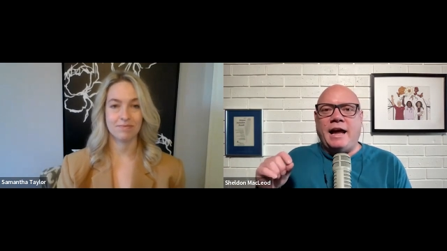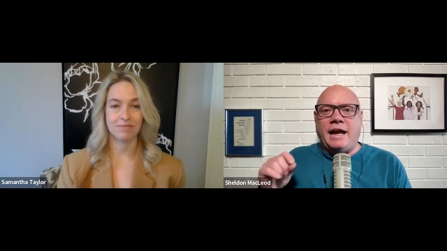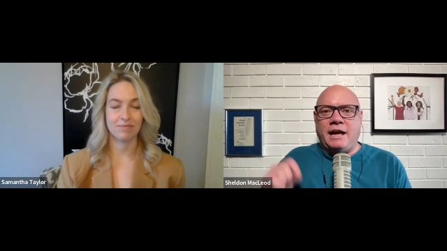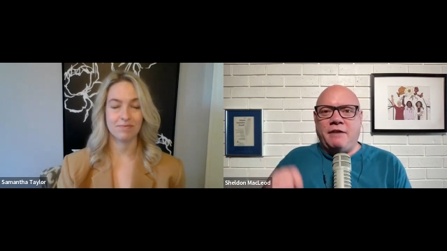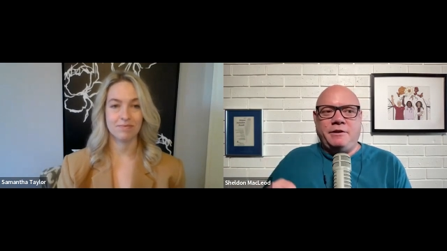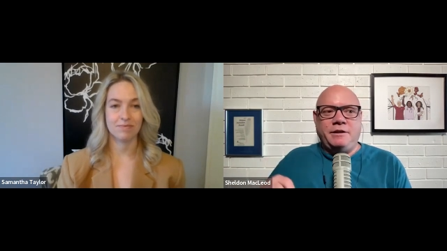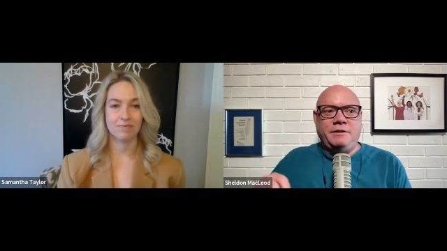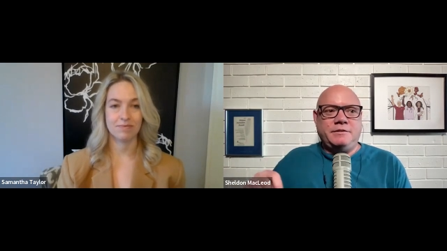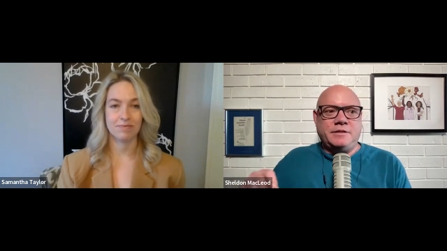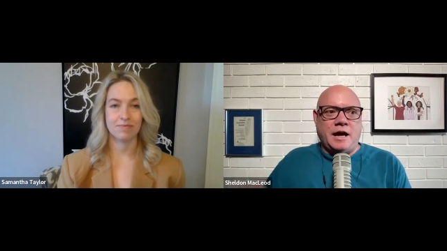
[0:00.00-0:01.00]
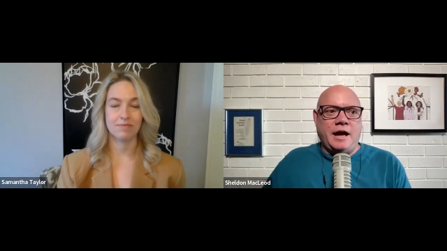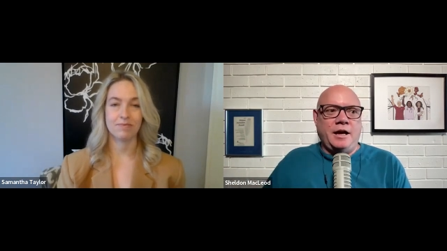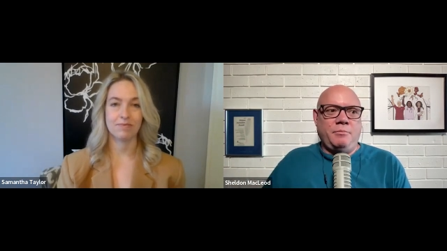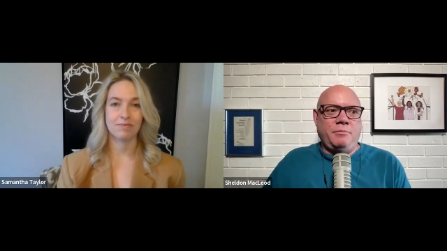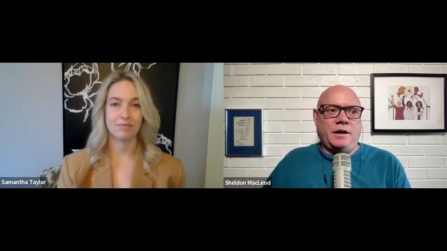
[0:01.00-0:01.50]
Speaker 1: every
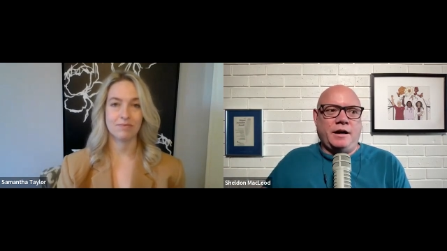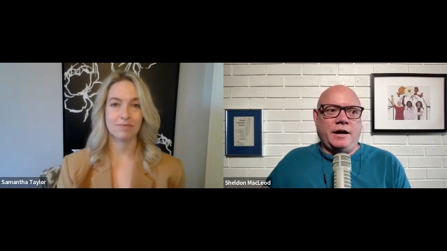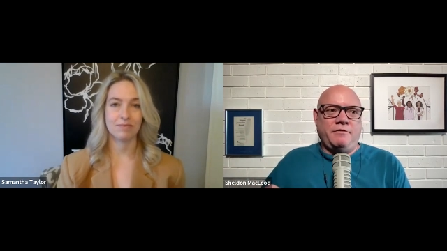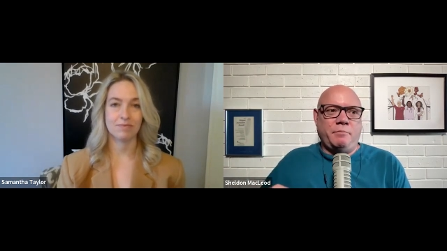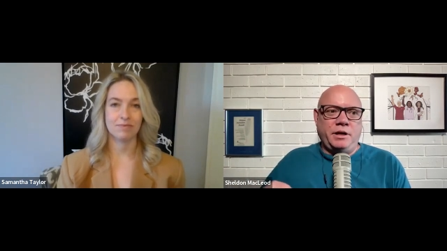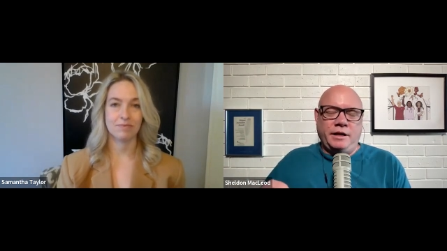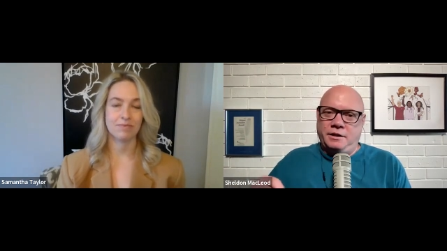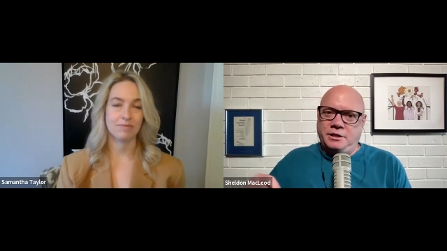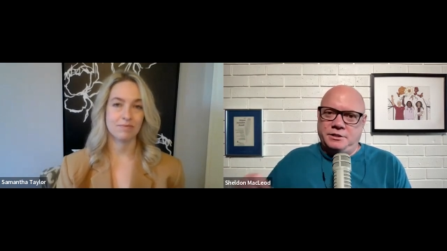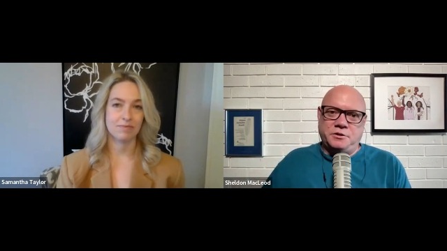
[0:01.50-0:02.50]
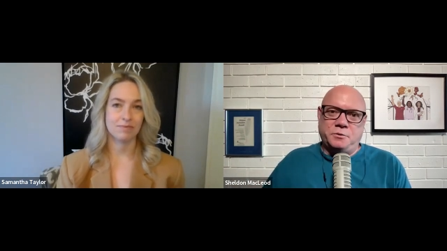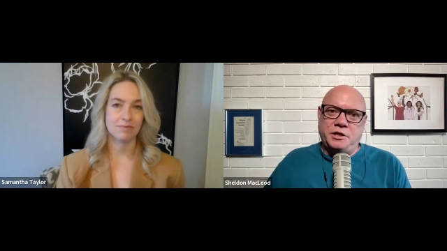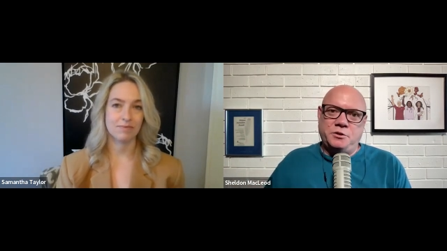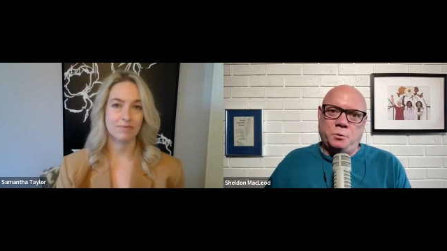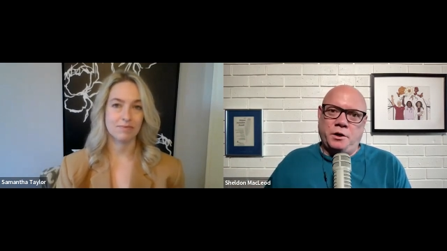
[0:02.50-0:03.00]
time I've been in a
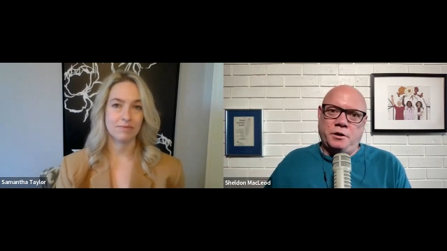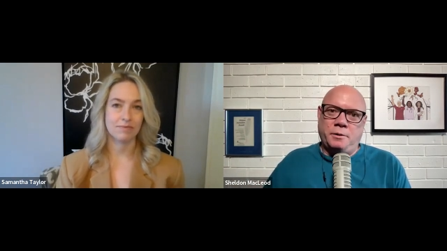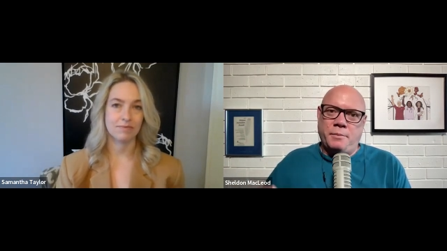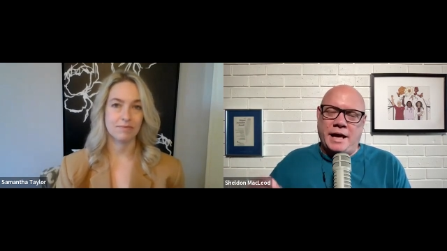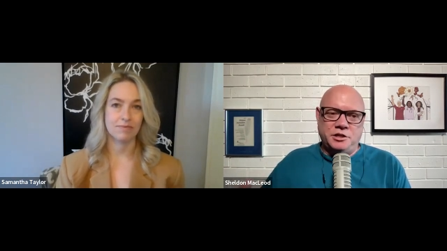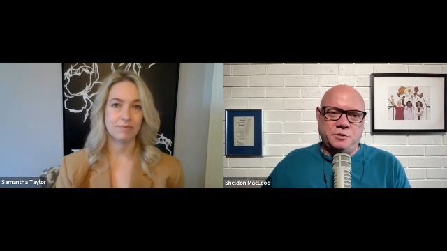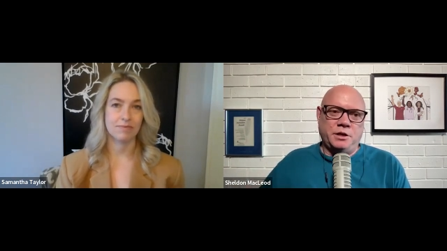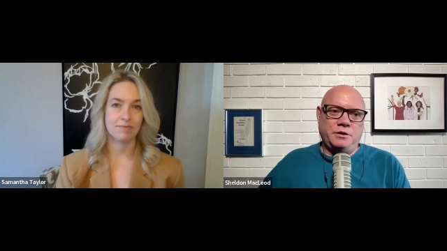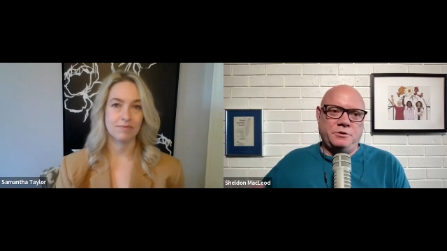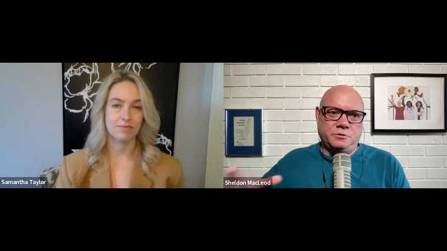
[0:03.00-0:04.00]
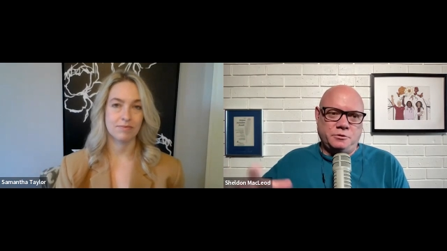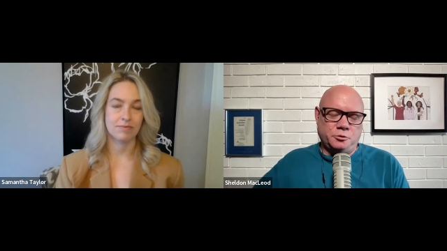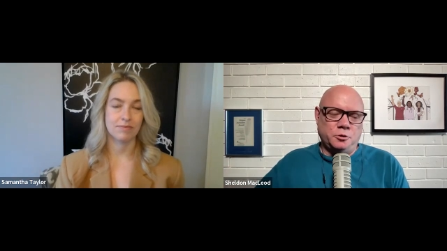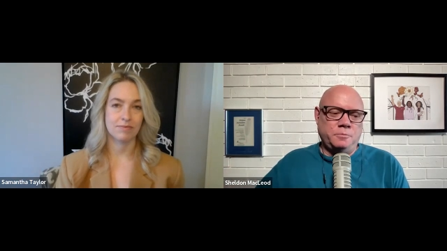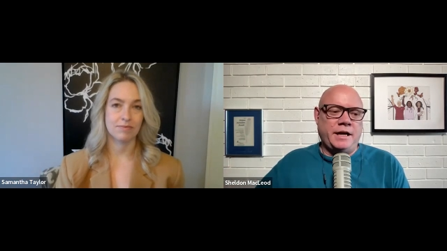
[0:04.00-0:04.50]
situation where a management or a
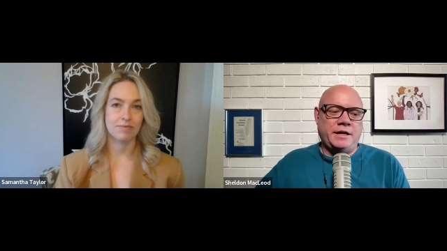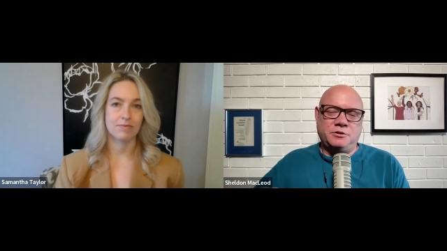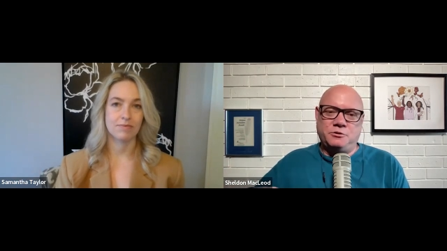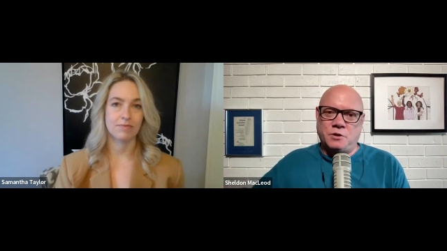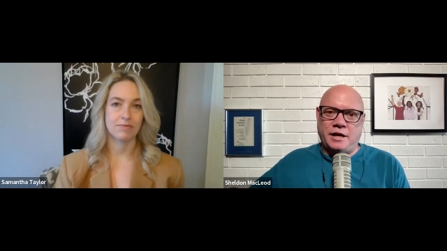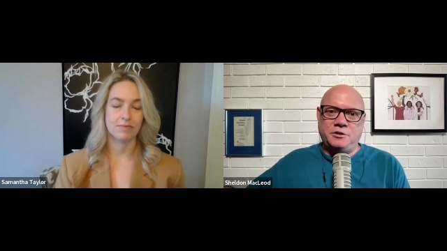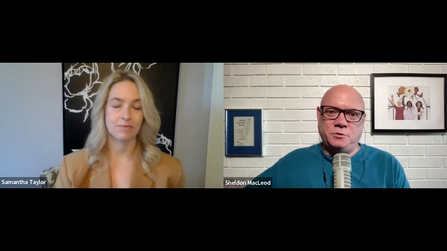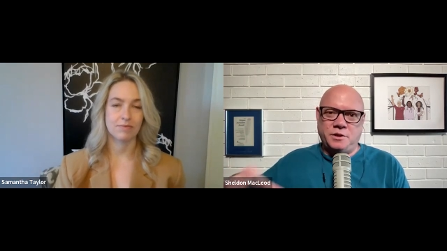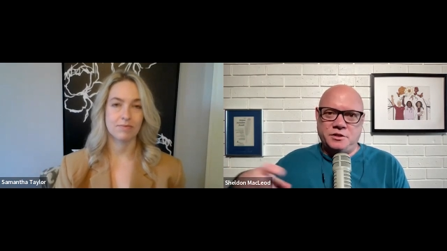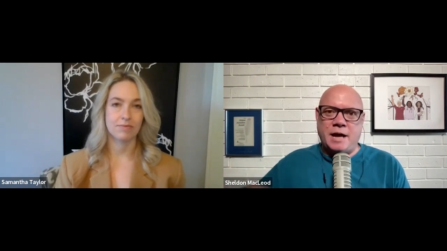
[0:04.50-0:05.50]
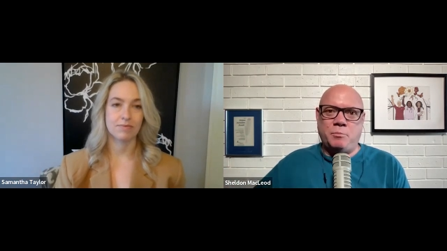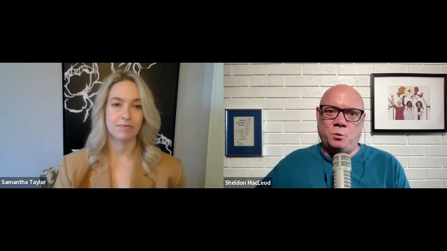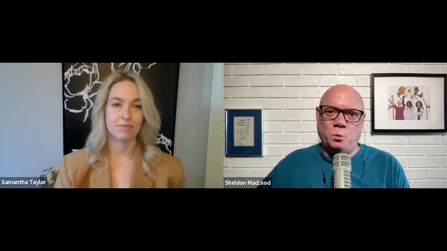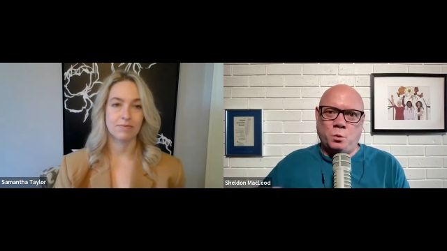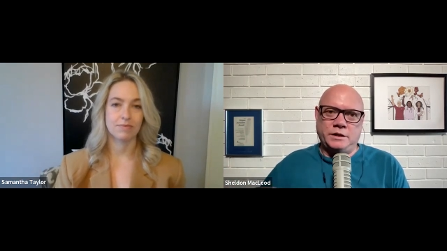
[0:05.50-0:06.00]
group has tried to
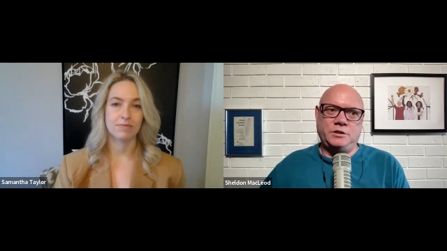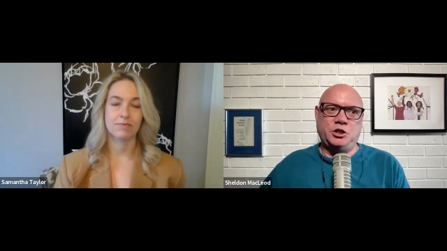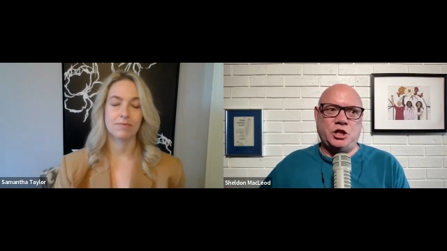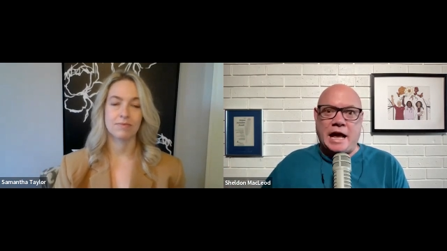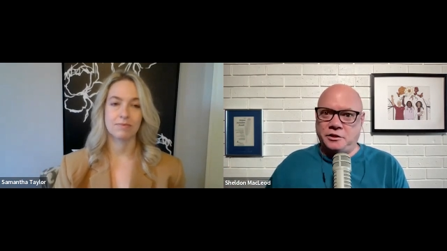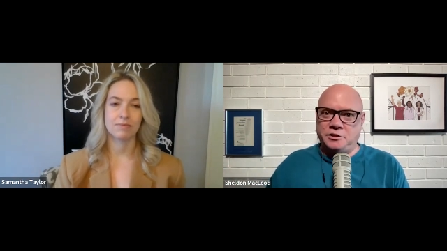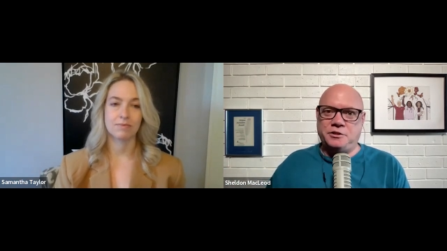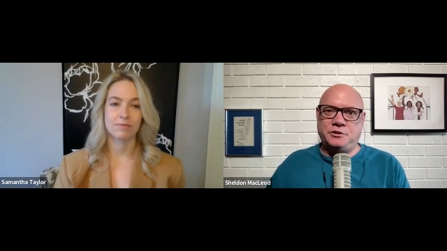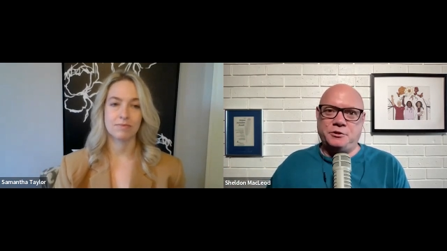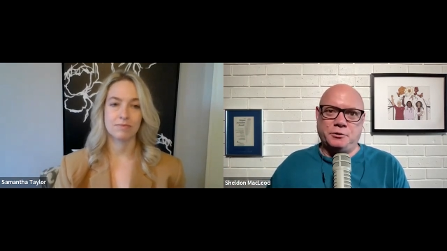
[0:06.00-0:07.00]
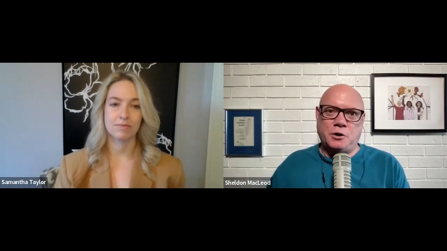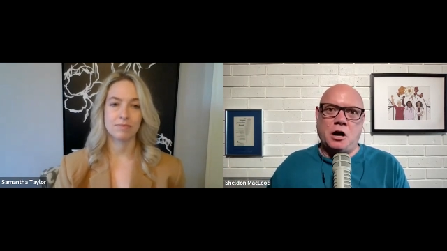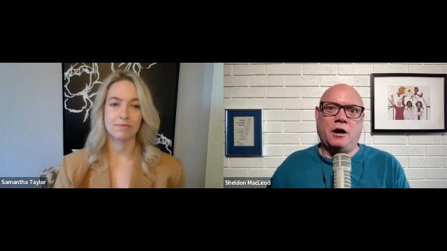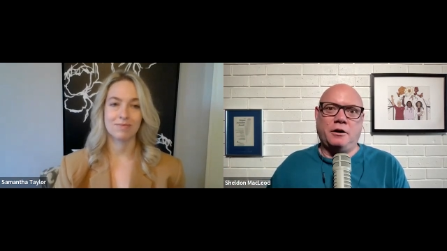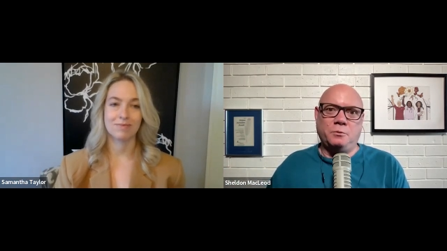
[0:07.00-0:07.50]
examine what challenges there
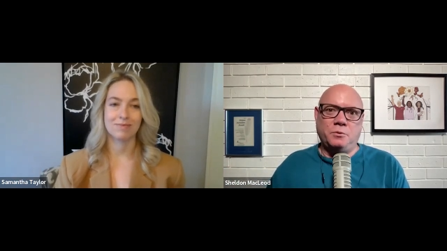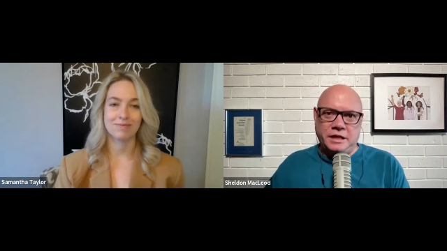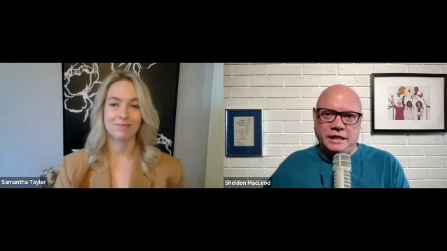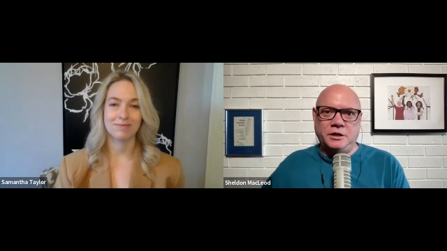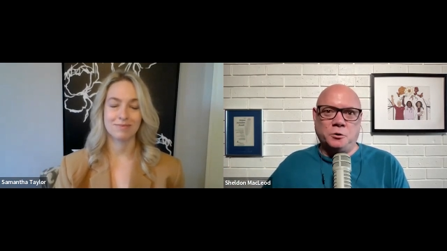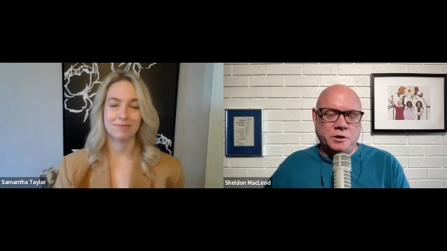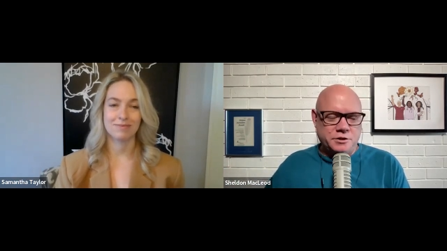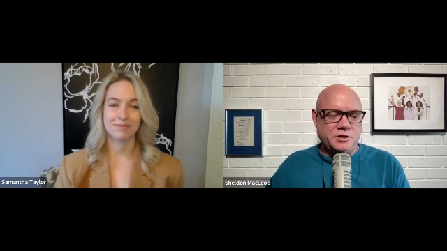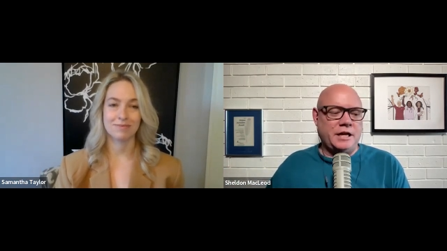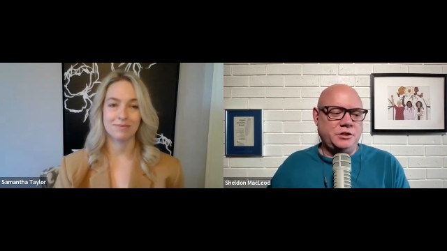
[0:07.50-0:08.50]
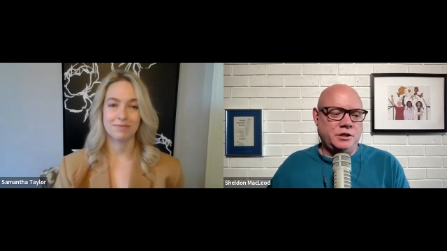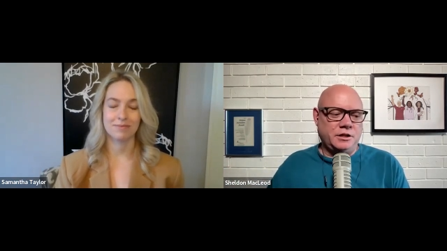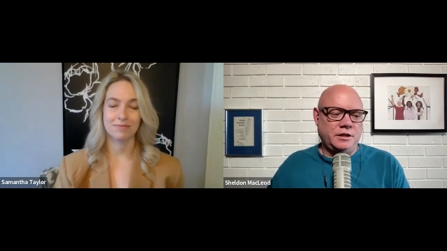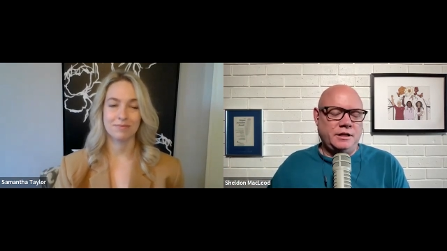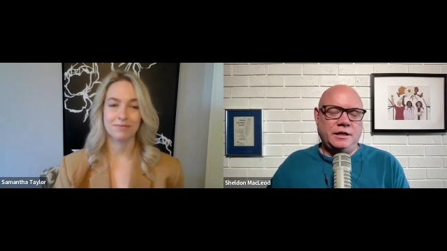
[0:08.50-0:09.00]
are within an organization,